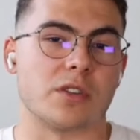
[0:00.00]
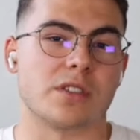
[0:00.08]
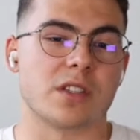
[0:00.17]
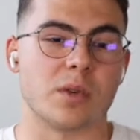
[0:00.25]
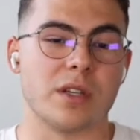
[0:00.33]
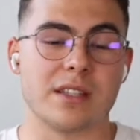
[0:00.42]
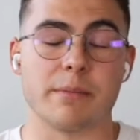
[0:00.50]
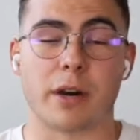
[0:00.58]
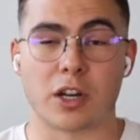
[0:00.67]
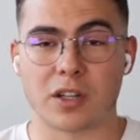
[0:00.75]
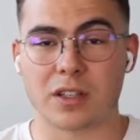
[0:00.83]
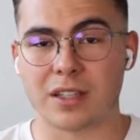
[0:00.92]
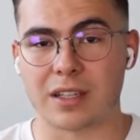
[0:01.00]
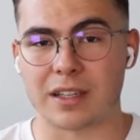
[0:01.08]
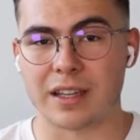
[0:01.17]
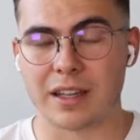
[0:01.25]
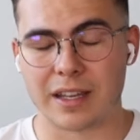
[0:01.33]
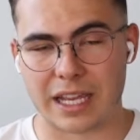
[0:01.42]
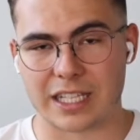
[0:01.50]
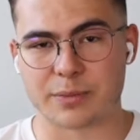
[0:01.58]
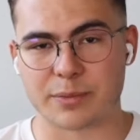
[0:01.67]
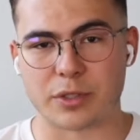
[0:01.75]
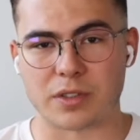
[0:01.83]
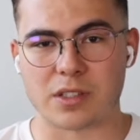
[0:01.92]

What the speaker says: So he's a marketing expert.